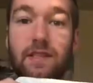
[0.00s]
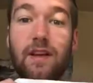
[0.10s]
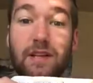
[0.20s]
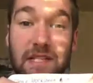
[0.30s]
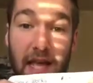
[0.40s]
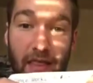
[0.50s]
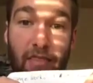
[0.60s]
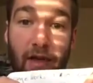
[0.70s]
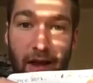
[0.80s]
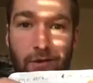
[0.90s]
There are
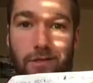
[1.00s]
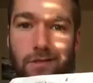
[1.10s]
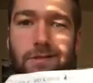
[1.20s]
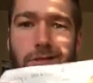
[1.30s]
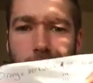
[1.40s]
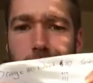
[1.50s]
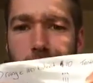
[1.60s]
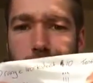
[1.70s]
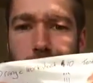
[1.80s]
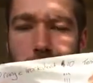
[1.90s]
10 thousands
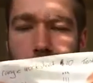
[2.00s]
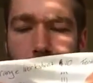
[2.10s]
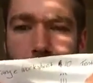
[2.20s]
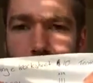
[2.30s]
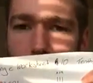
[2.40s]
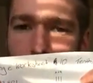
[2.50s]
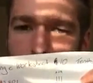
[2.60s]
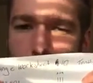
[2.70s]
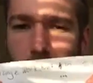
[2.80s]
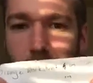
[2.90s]
and
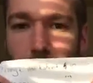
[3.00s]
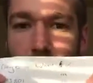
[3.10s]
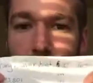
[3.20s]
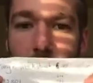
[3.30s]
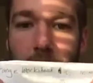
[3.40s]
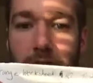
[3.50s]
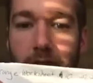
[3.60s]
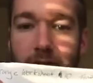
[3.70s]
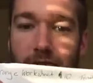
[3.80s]
10,000. And then